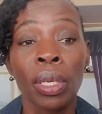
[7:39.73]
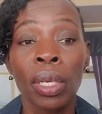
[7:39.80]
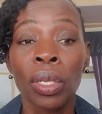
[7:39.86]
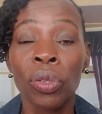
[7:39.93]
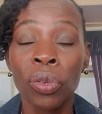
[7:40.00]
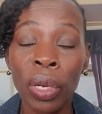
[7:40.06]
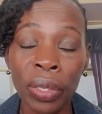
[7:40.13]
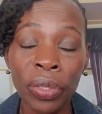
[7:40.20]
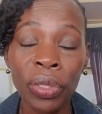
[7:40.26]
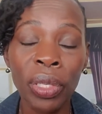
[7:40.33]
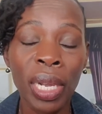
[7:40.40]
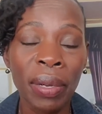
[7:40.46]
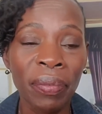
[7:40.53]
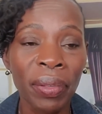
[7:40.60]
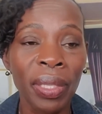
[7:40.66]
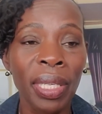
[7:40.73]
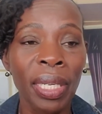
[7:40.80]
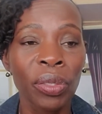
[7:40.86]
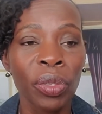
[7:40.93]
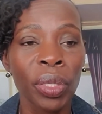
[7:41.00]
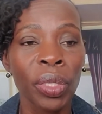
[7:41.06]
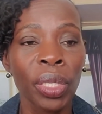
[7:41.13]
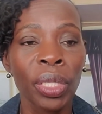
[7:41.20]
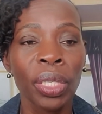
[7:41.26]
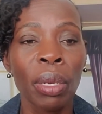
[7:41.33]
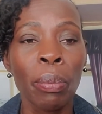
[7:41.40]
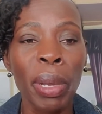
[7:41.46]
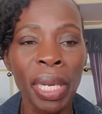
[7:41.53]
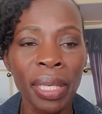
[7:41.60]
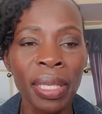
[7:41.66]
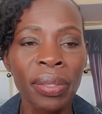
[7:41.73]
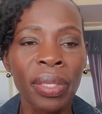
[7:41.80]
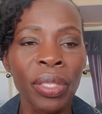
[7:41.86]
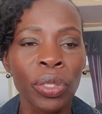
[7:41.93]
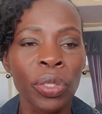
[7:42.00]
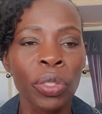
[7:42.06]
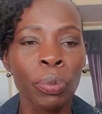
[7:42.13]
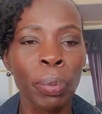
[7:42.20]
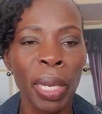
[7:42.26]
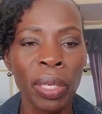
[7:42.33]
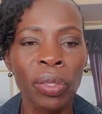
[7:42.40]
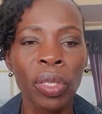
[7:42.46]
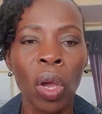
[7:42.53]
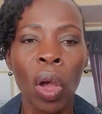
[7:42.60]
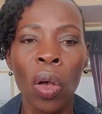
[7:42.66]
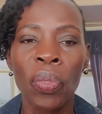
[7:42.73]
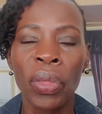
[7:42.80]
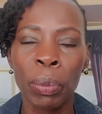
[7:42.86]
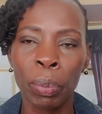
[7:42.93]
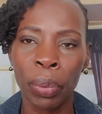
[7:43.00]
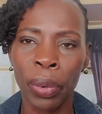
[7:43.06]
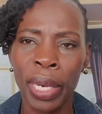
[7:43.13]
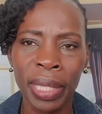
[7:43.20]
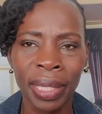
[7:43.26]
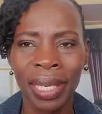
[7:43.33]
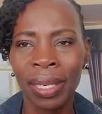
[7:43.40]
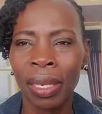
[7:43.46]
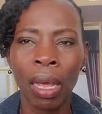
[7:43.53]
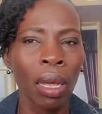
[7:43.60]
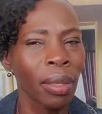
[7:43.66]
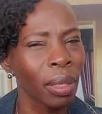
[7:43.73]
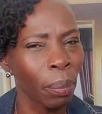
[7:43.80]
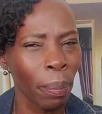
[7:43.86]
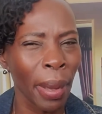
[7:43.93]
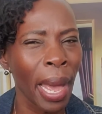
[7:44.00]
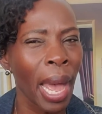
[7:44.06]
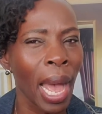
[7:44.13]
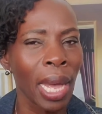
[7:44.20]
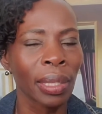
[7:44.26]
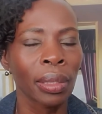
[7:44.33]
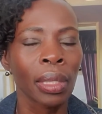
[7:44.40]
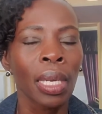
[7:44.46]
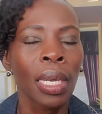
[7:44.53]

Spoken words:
Trust your gut feeling and your intuition. Make decisions based on the present, not the past.